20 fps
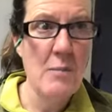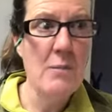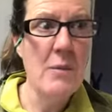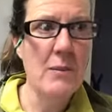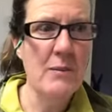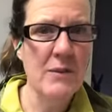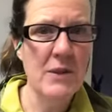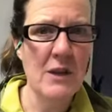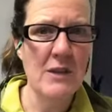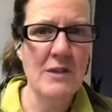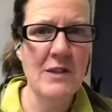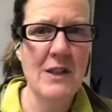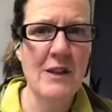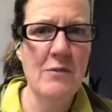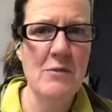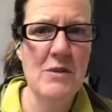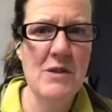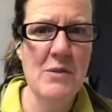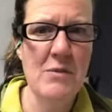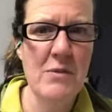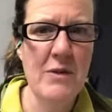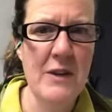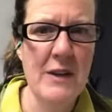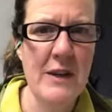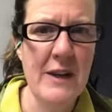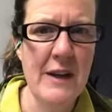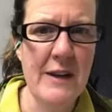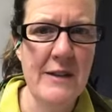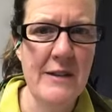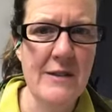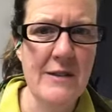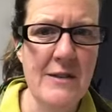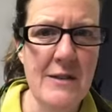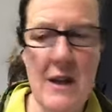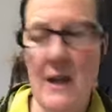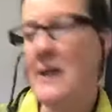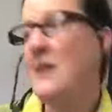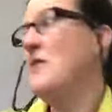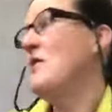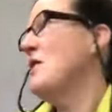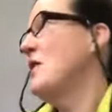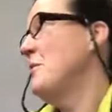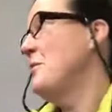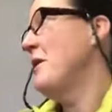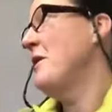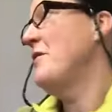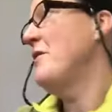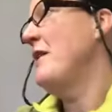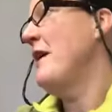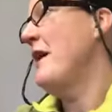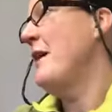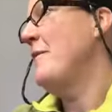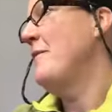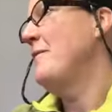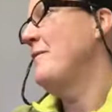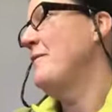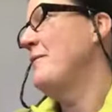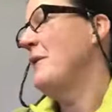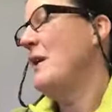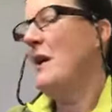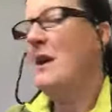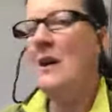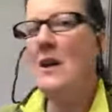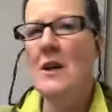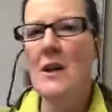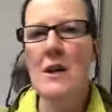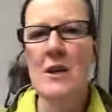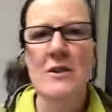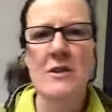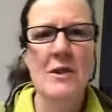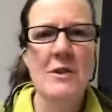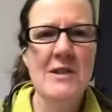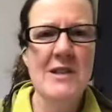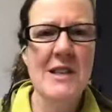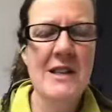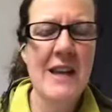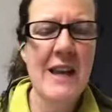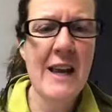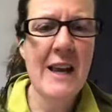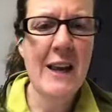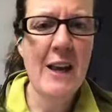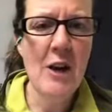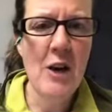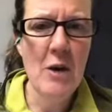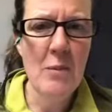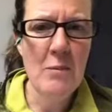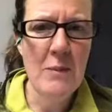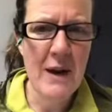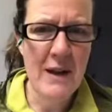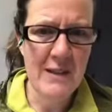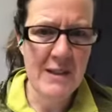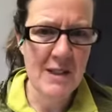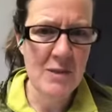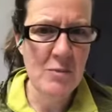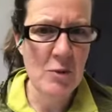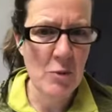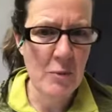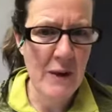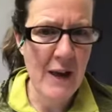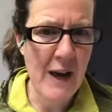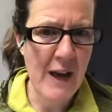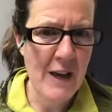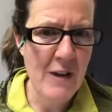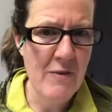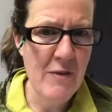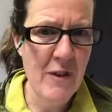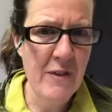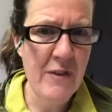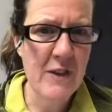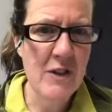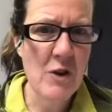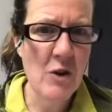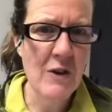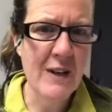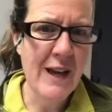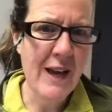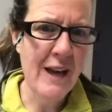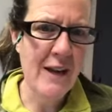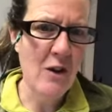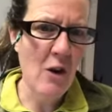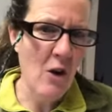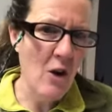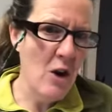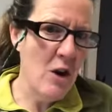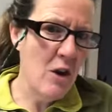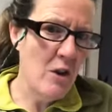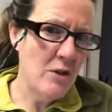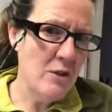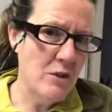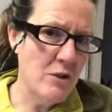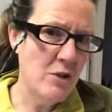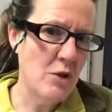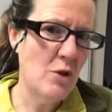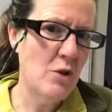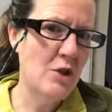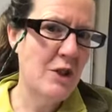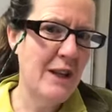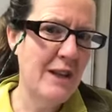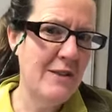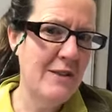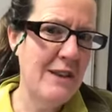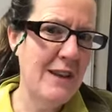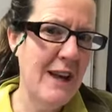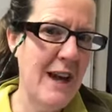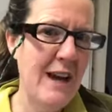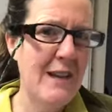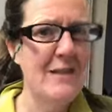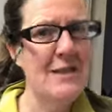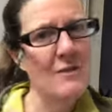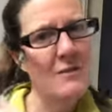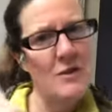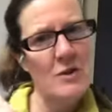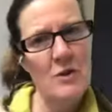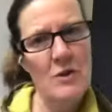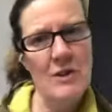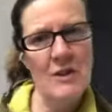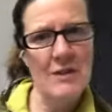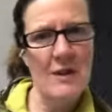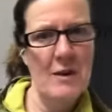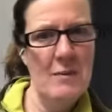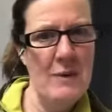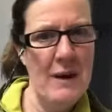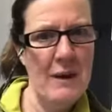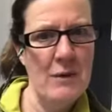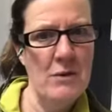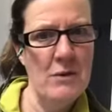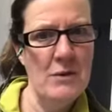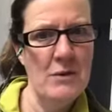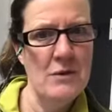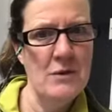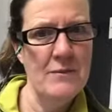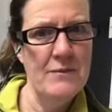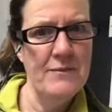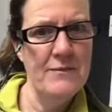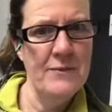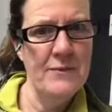Mum's going to give me something nice and it's going to be over there. So it's an incompatible behaviour. The dog cannot lunge or chase the cat if the dog is going backwards,